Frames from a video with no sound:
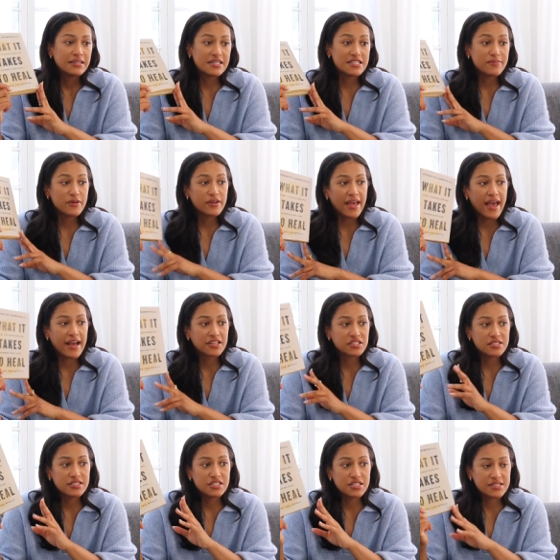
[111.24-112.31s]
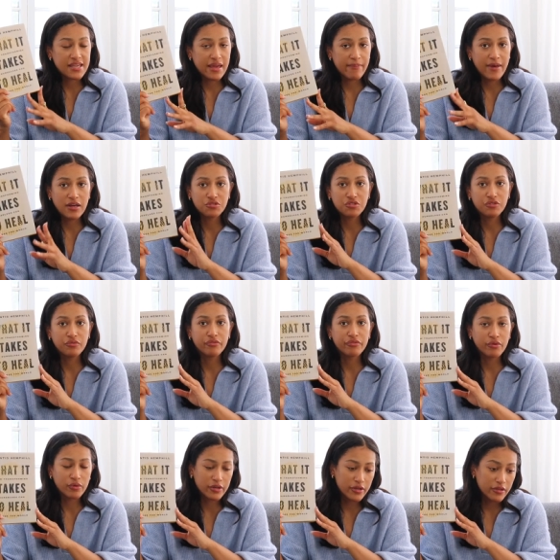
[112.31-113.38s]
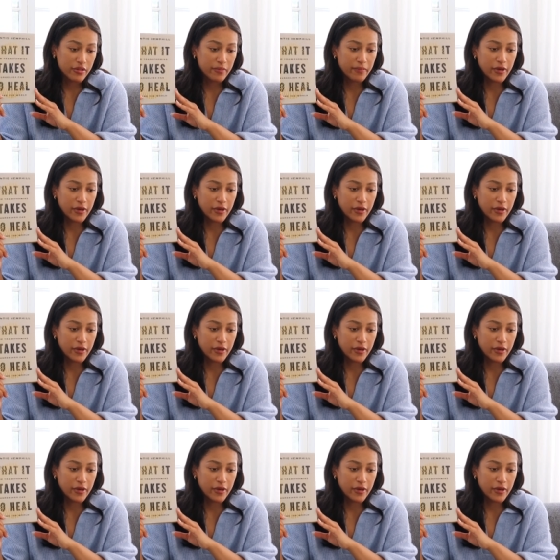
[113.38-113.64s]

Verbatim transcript: This book actually just came out June 4th,